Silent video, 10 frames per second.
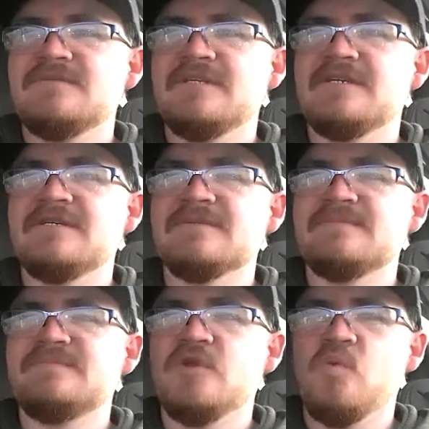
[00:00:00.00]
the
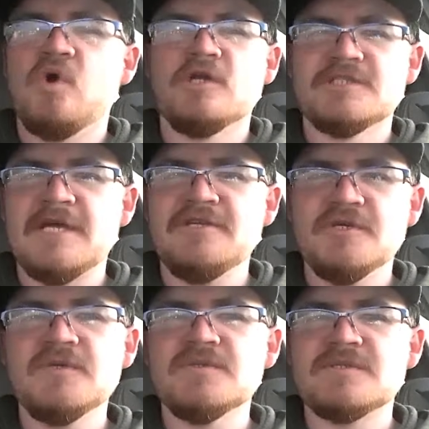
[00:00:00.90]
words I
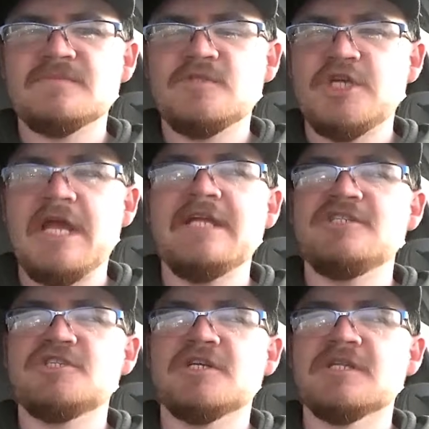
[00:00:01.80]
use
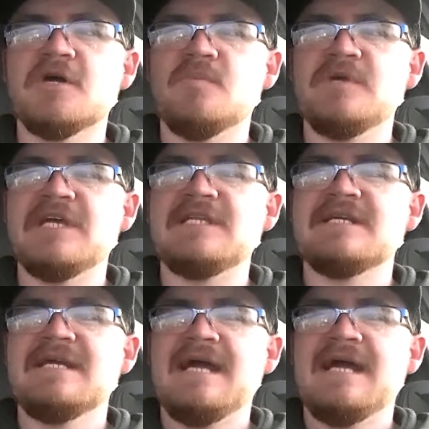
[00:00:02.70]
change a little bit.